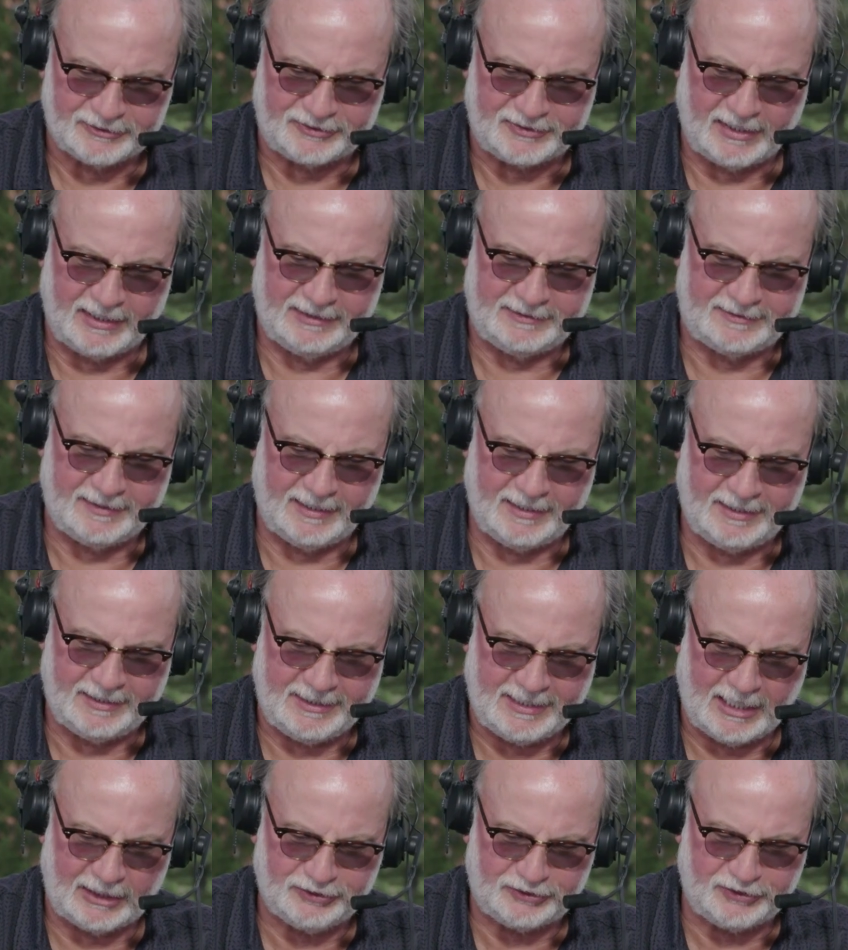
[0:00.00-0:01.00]
as they did
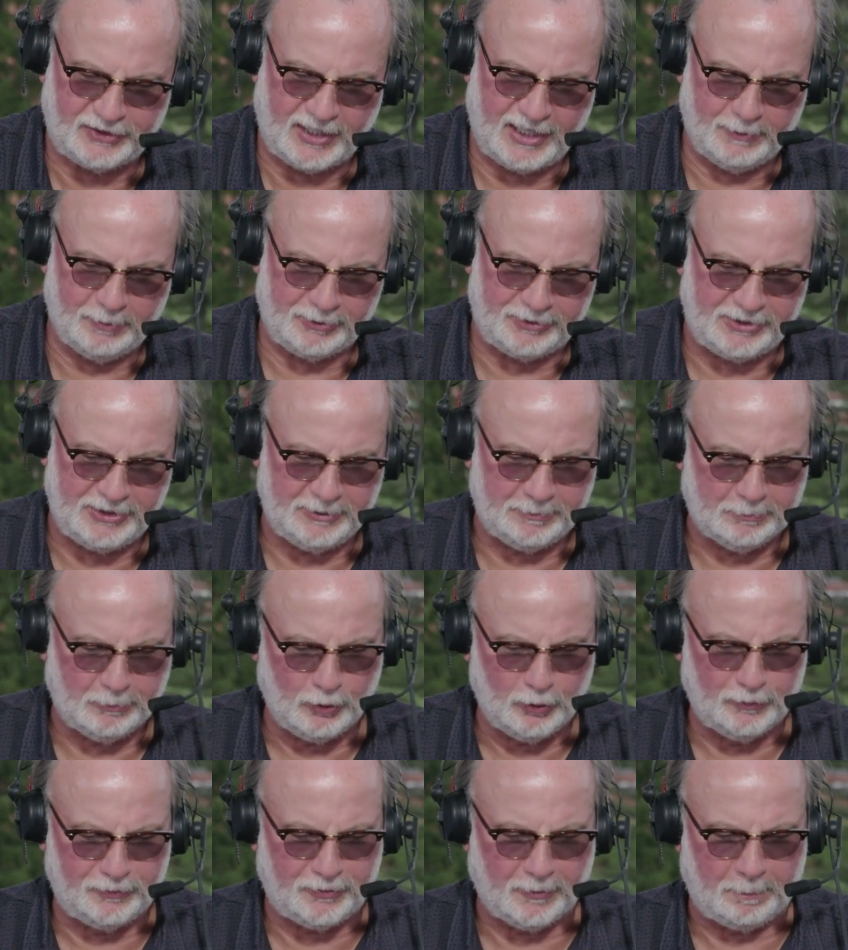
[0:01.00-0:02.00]
yesterday with the
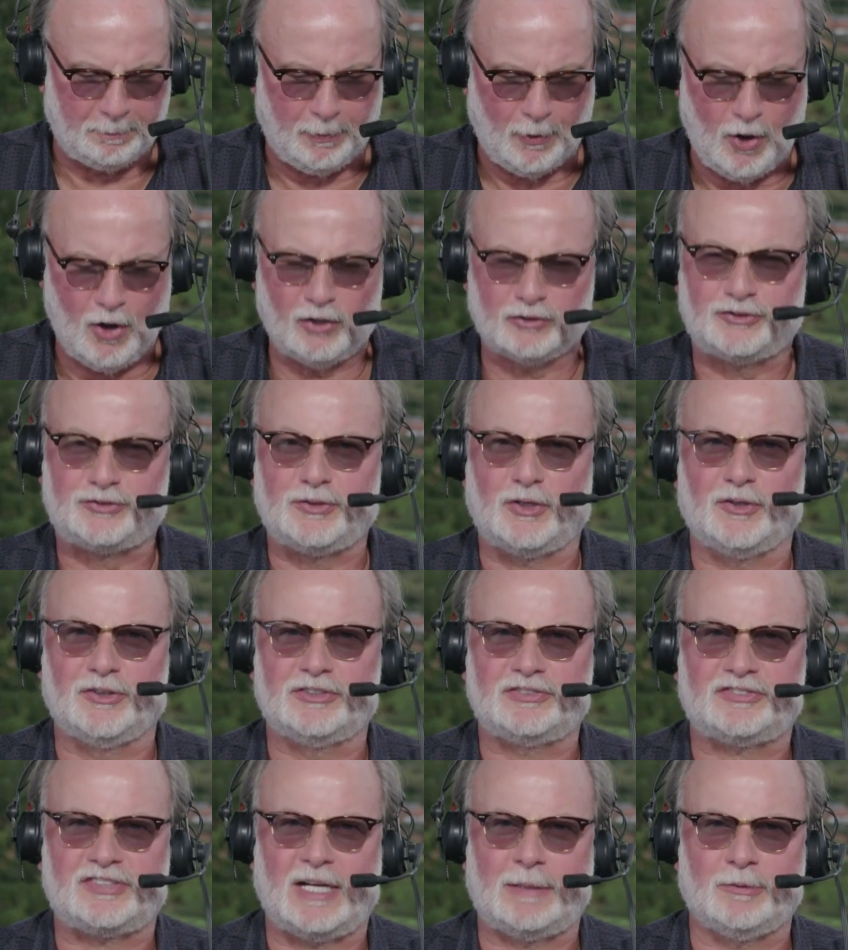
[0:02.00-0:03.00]
move the ball drill.
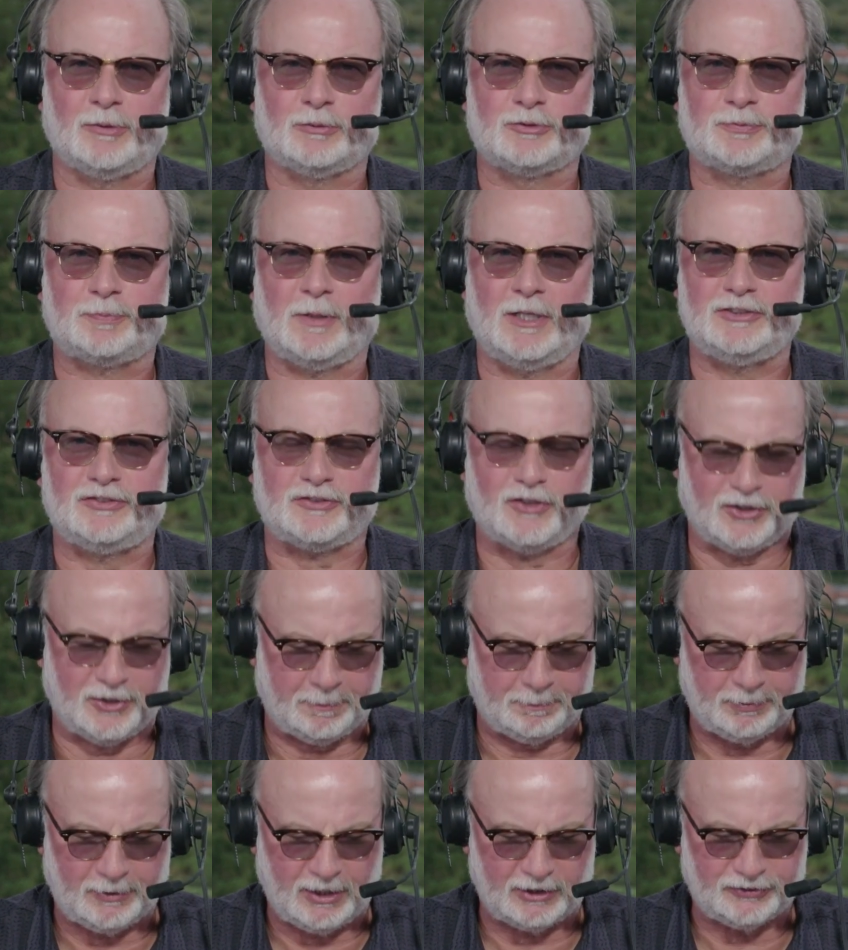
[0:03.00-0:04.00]
This time it was placed on the
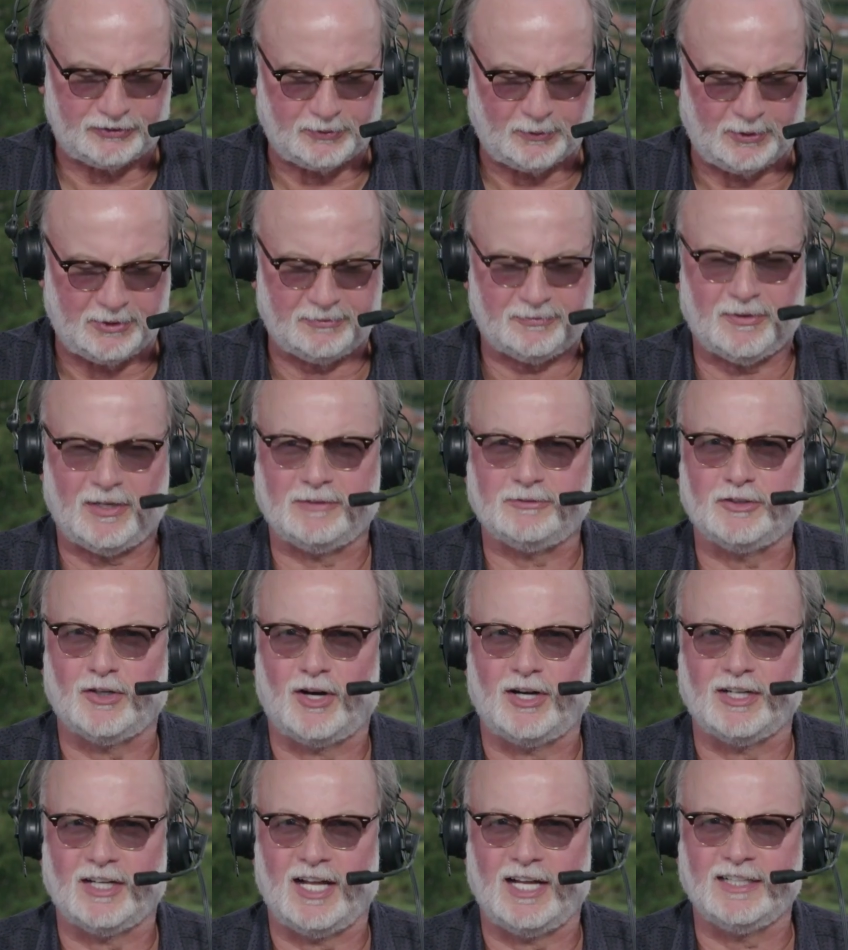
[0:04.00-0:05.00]
plus twenty-five
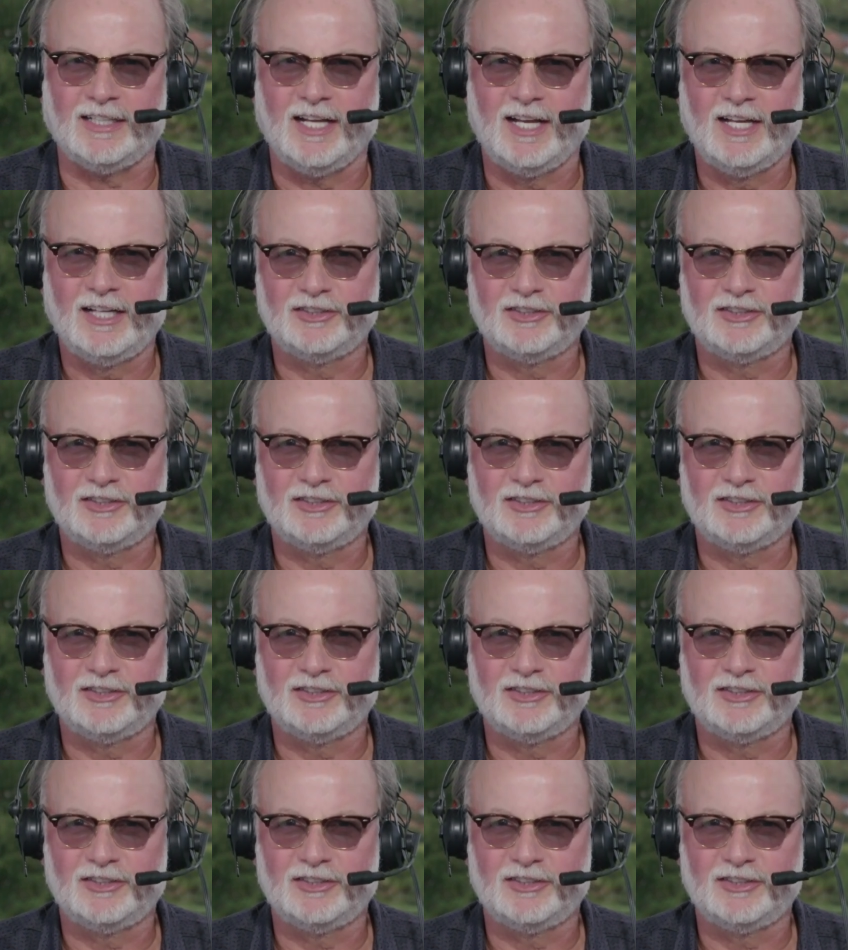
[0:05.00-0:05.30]
yard line.